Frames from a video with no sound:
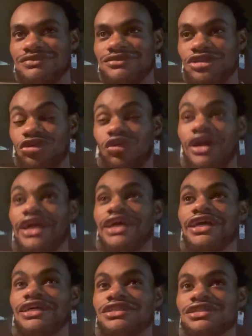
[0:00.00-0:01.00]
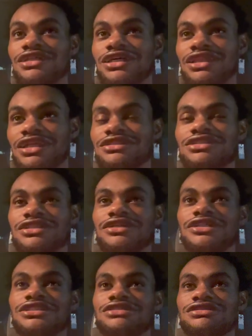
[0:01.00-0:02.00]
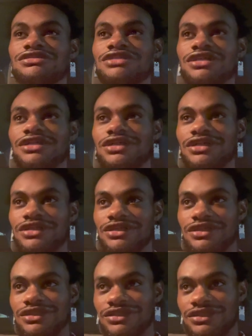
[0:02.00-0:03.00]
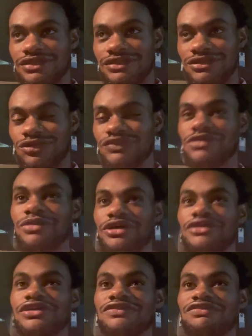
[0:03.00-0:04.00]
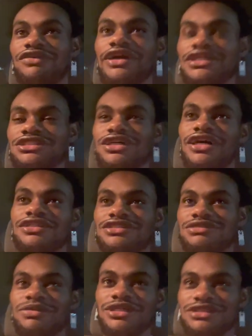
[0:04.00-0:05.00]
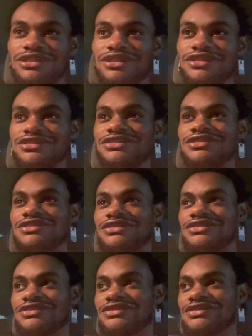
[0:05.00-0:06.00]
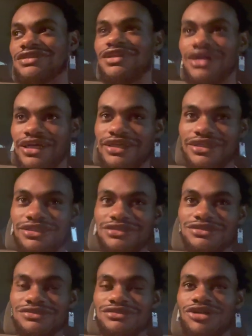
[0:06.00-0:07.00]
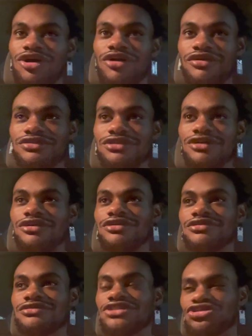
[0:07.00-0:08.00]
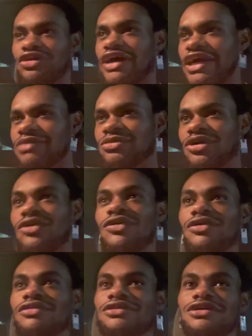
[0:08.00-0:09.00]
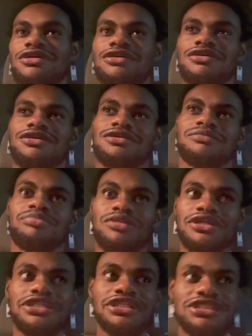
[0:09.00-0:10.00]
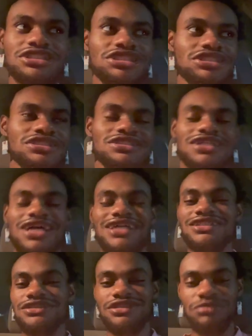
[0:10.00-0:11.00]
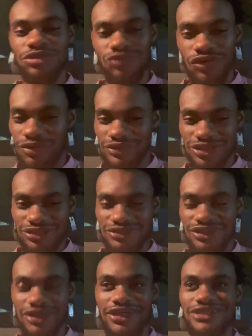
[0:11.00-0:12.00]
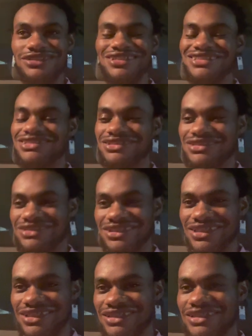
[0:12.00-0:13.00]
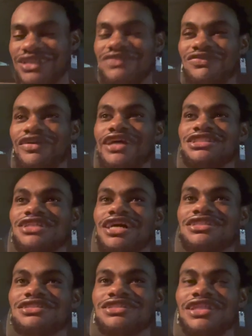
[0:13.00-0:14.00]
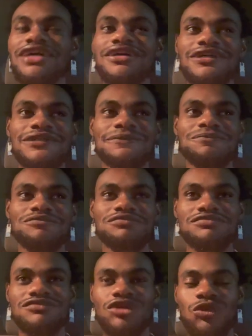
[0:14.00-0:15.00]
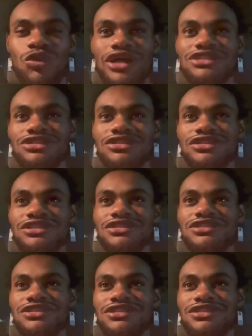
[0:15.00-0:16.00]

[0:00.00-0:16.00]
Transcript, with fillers: grand, legendary North American franchises, basically like Naruto, Dragon Ball, Bleach. Uh, there's something wrong with you. All right, like this, these franchises, they're Western